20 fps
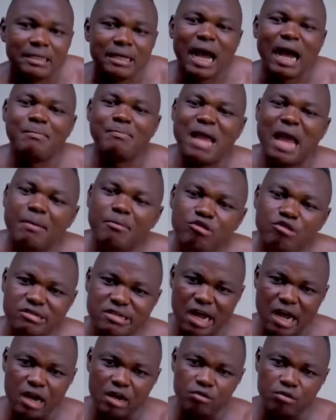Amia
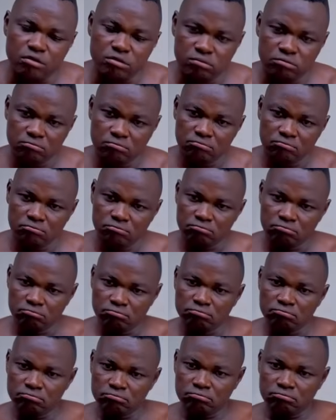munkelu!
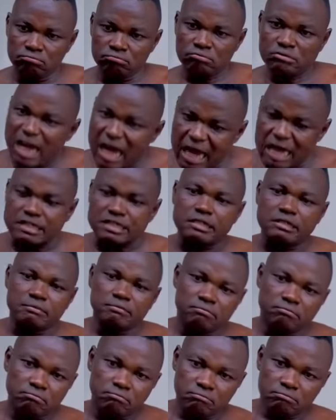Yes!
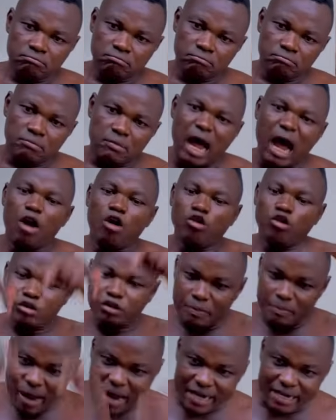I will
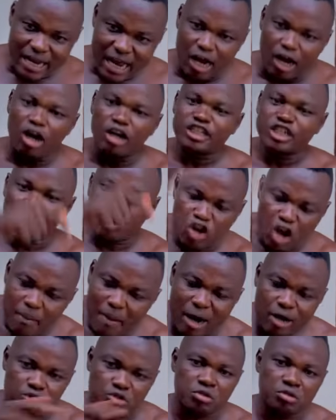remain here until you
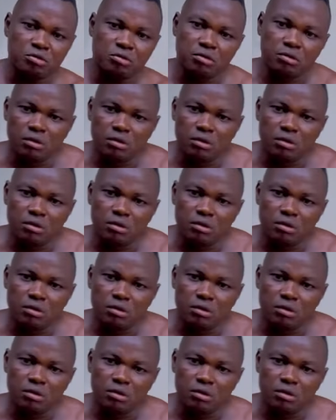come out!